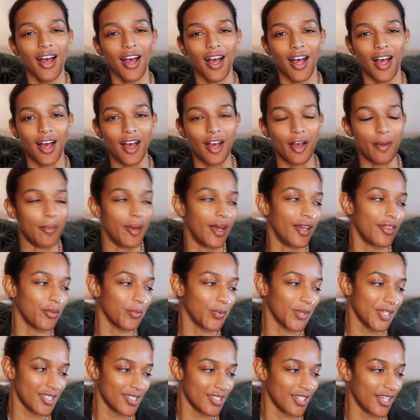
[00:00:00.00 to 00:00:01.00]
The
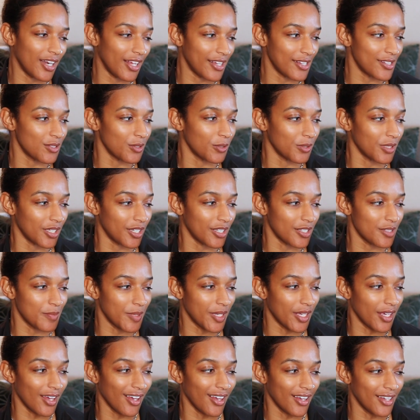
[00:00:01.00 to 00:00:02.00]
reason that I sold it is
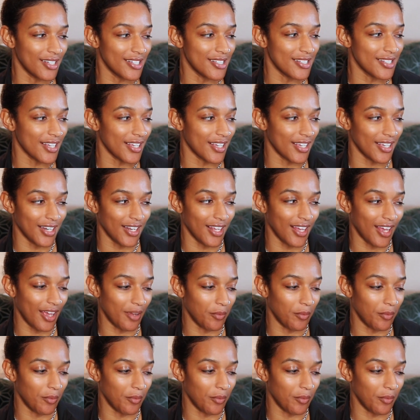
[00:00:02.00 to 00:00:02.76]
because I